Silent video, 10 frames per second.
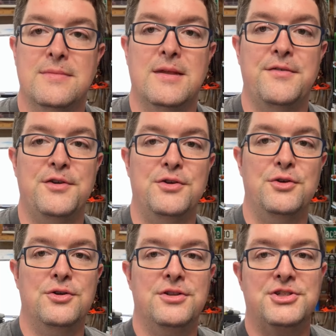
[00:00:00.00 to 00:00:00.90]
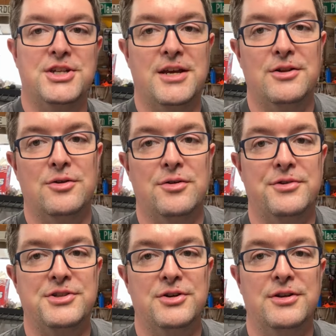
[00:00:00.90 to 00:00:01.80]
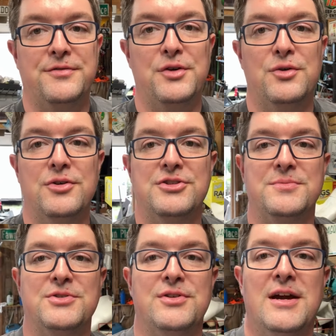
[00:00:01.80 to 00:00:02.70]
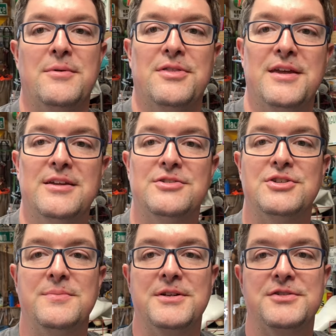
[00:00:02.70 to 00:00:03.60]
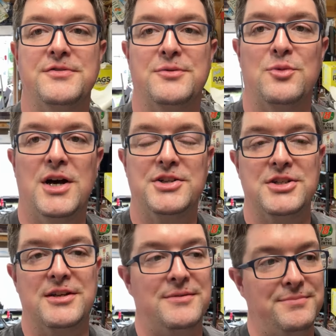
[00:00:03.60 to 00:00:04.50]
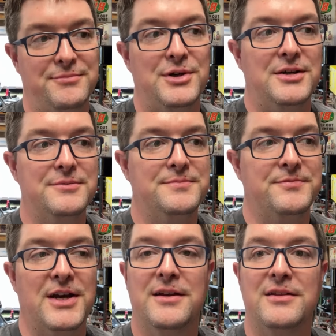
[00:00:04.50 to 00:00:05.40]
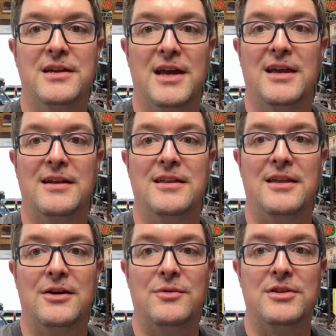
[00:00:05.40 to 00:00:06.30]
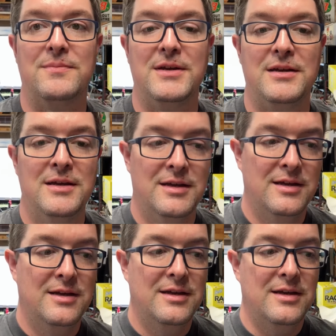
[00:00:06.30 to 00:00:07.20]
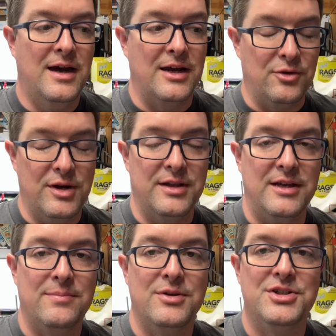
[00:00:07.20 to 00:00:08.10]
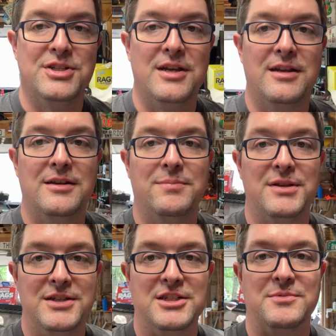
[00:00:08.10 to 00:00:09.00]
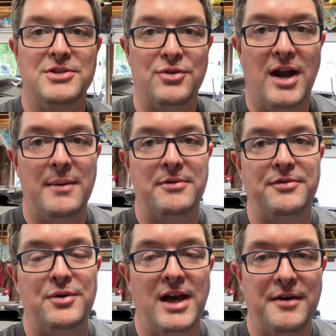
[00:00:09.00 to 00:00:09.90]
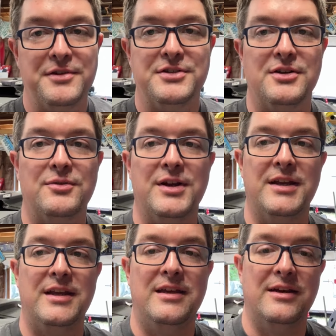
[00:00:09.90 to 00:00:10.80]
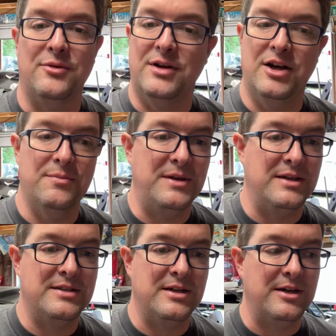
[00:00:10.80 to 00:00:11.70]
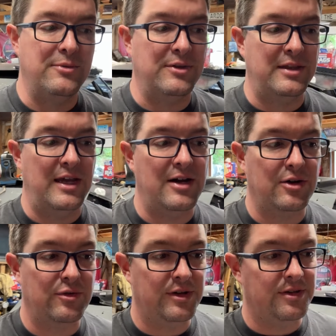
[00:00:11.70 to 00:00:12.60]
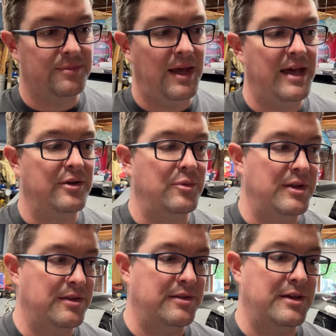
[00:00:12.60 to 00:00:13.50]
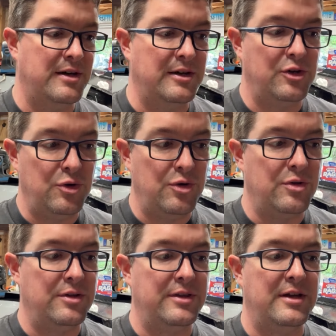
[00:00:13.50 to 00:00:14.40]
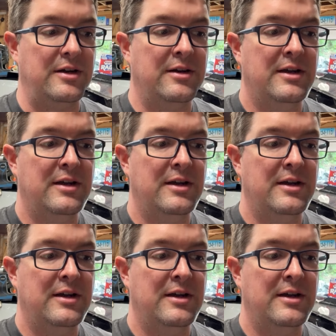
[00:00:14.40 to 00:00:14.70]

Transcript: If you're new to the channel or a returning viewer or subscriber, thank you so much for watching and, well, frankly, hanging in there with me. I greatly appreciate it. Please subscribe if you haven't already. It would help me a ton with the algorithm and with Google and their